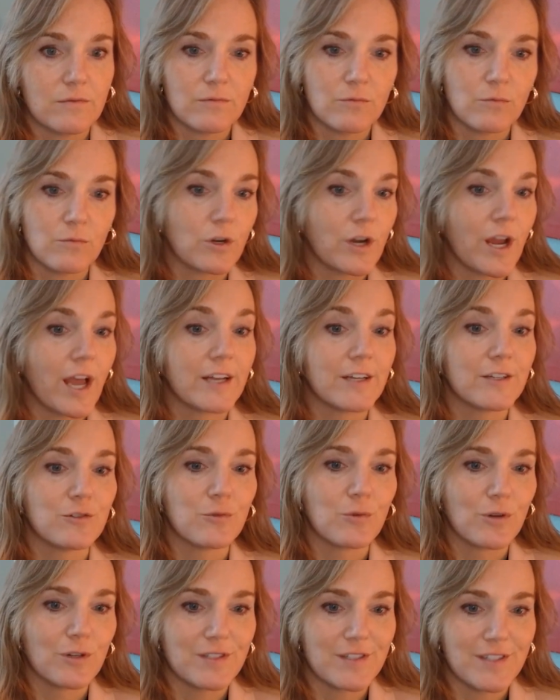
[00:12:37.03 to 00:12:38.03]
we're headed
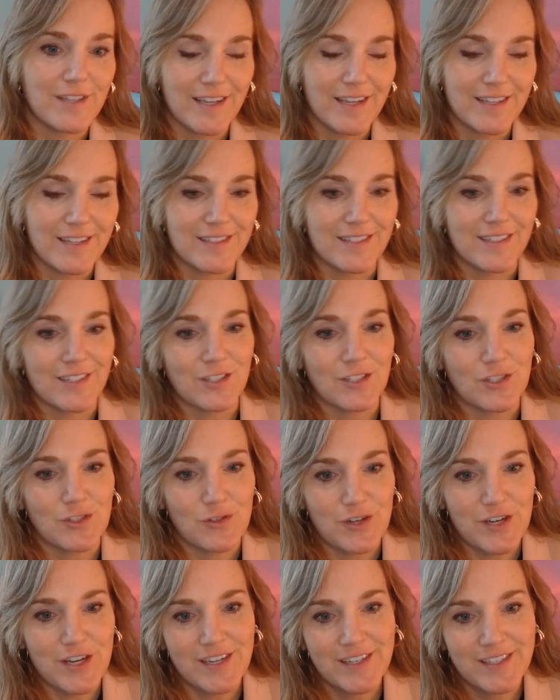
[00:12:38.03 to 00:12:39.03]
towards as an
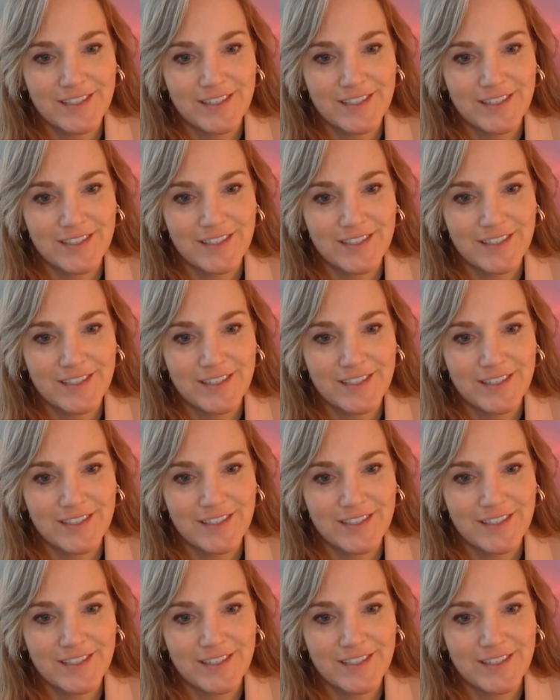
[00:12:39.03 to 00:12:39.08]
industry?